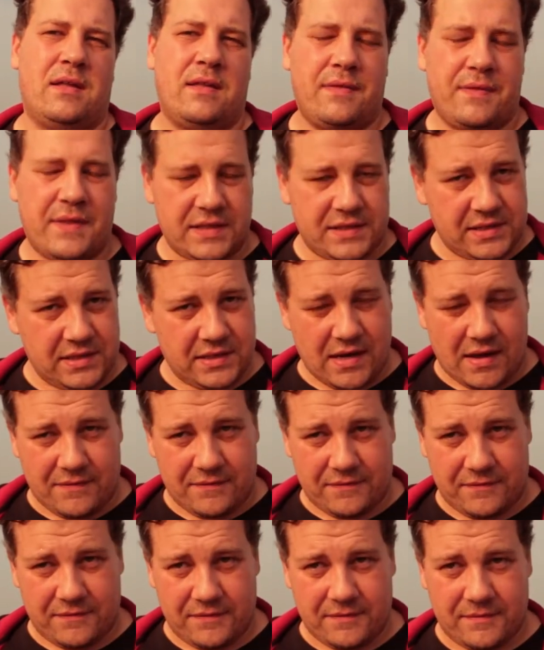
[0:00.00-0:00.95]
that's
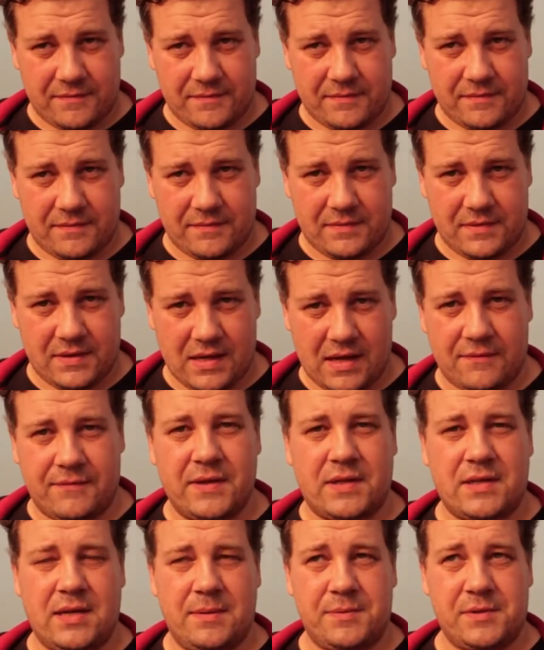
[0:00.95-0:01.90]
enough. If
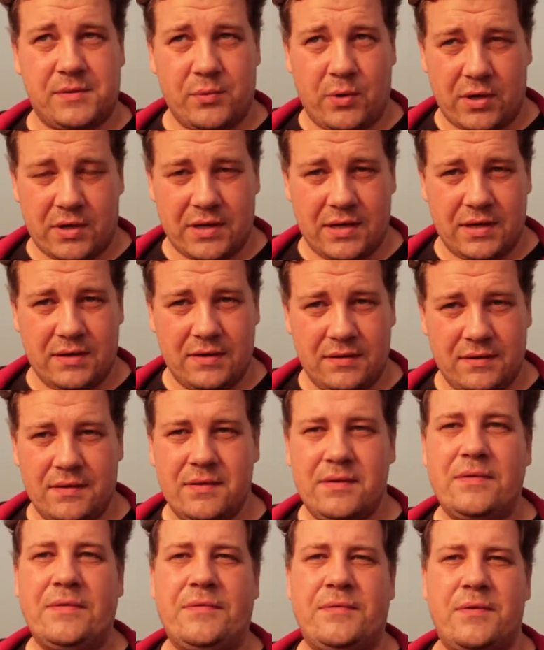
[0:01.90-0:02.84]
it keeps working
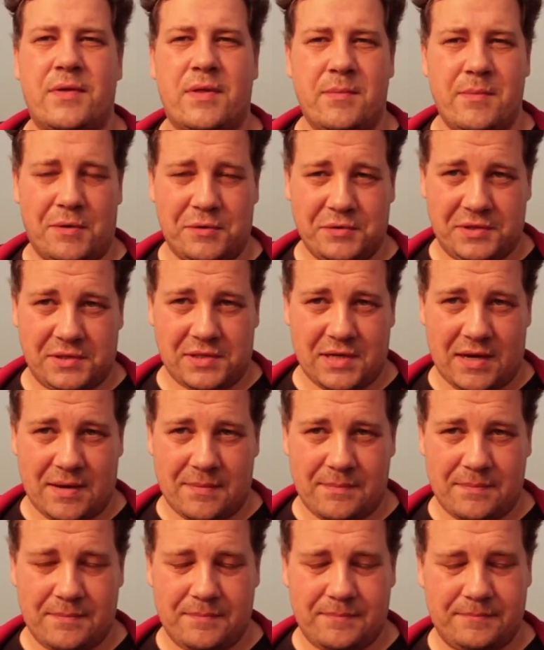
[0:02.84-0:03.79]
for the most
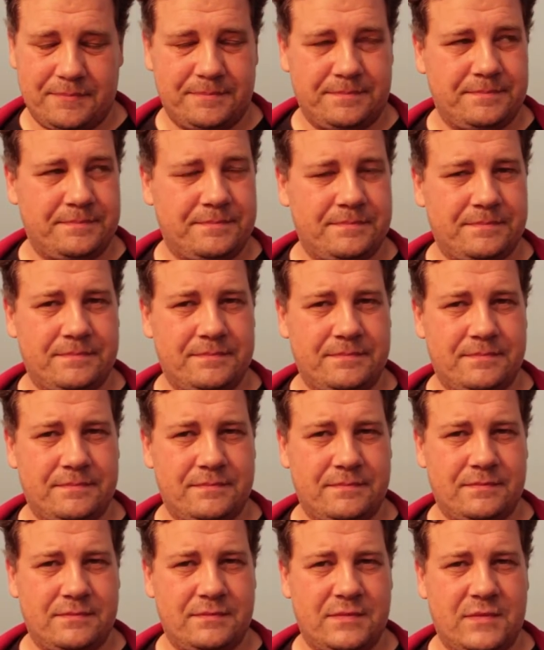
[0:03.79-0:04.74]
time.
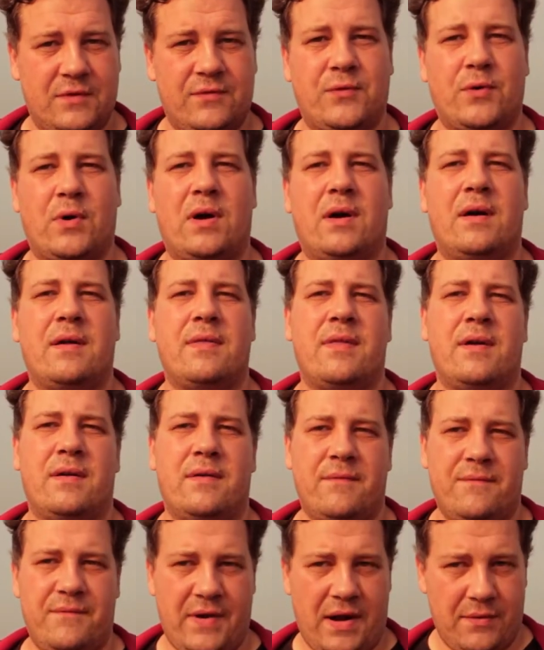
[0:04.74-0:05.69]
For
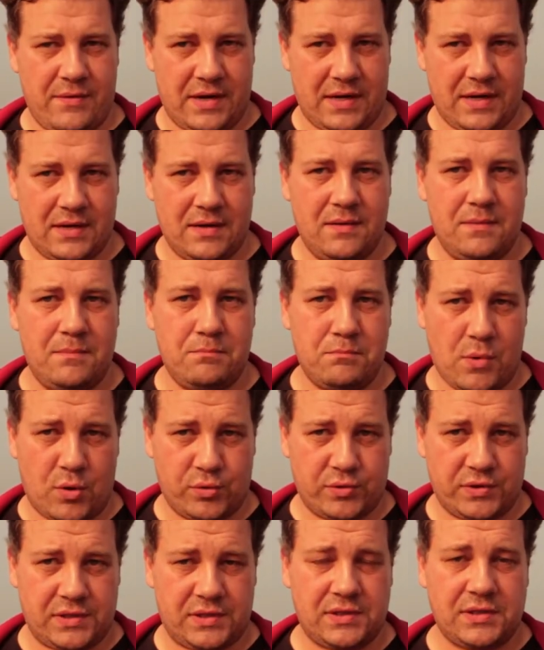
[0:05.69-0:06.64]
the very
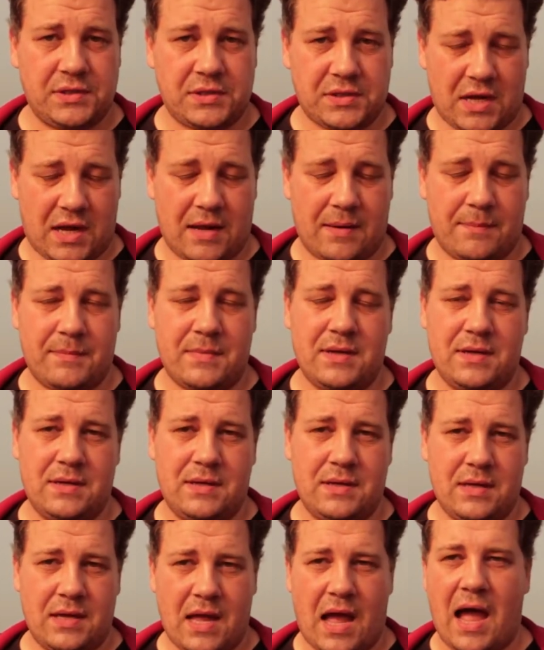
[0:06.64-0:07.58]
most time.
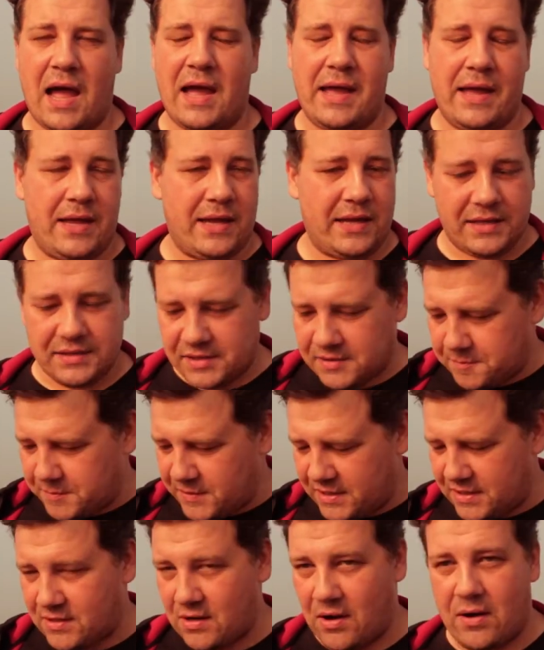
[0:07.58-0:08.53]
I
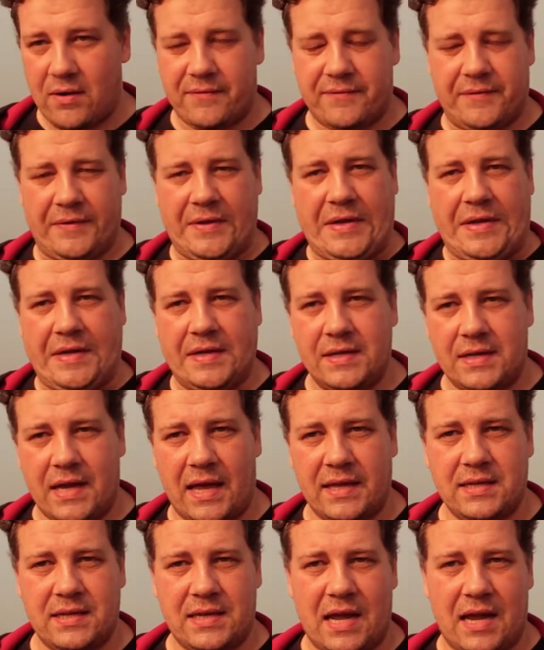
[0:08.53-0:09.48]
speak of
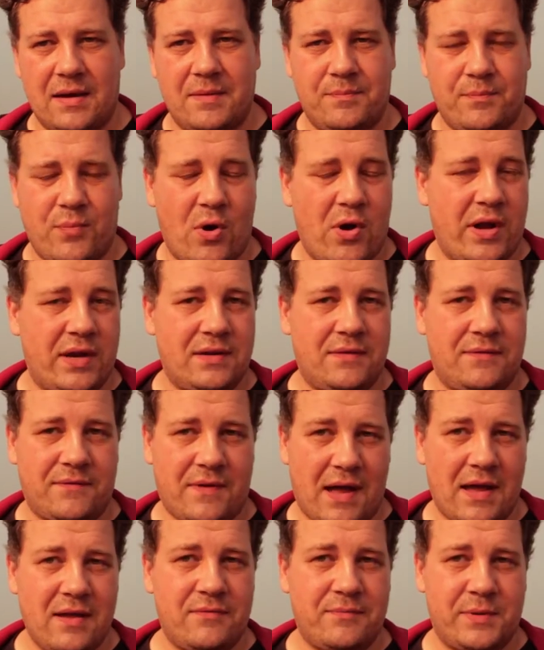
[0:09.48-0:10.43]

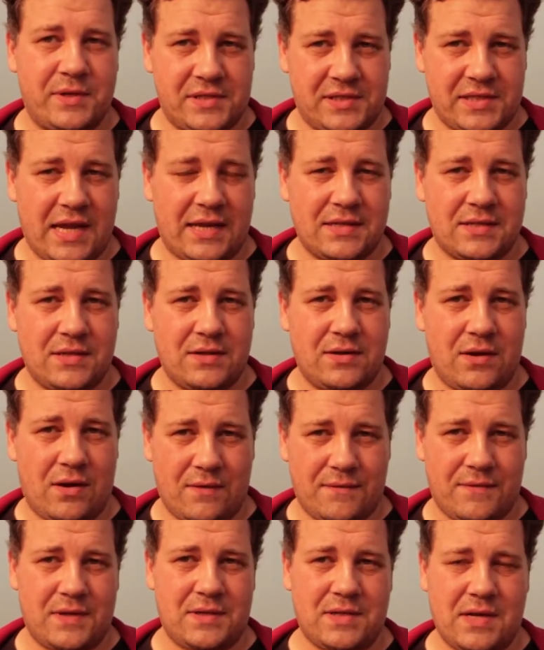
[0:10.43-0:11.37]
99.5%
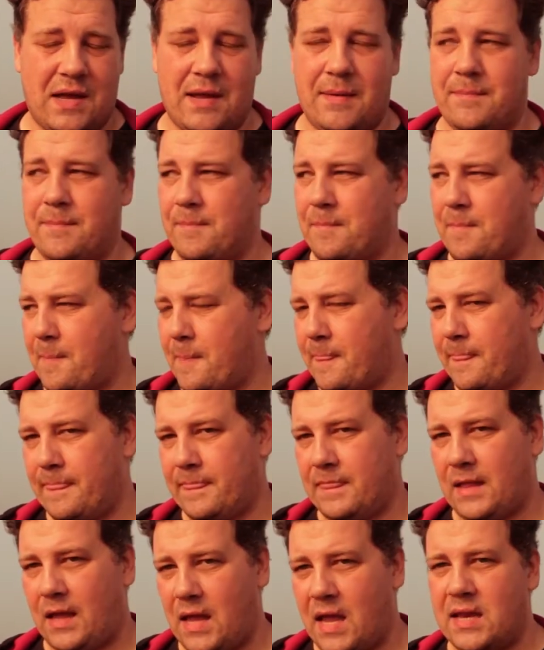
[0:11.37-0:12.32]
of the time.
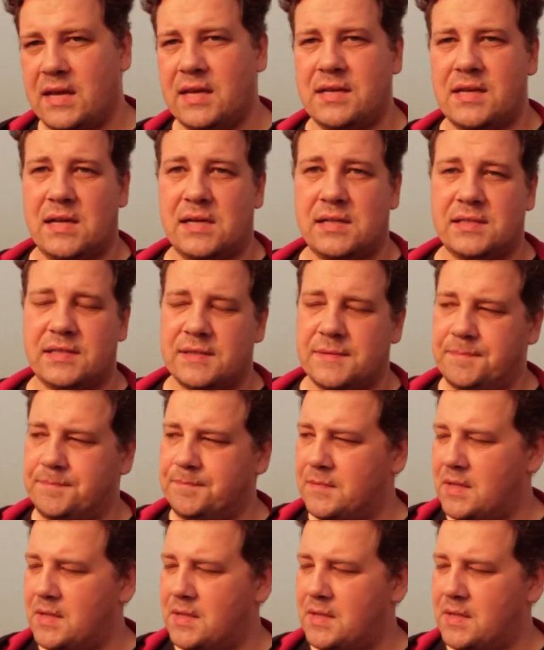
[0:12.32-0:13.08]
And it does.